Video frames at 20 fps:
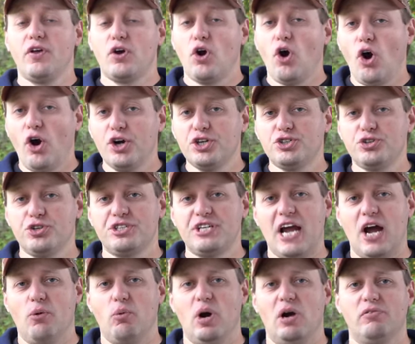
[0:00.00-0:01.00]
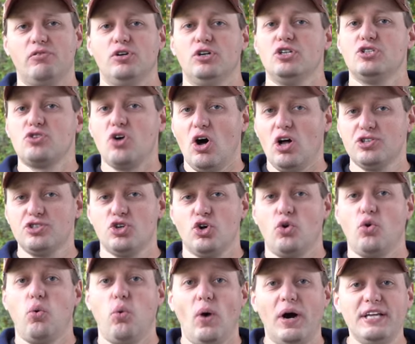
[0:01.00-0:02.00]
The cartridge, however, is also
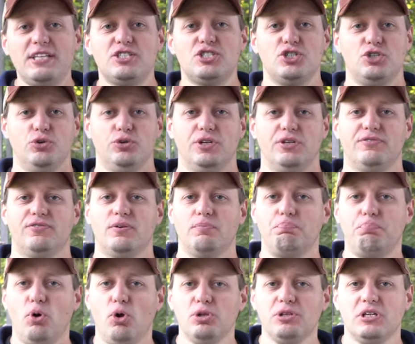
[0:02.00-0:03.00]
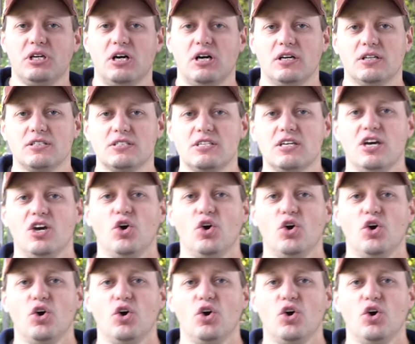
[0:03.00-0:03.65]
quite suited for bolt guns,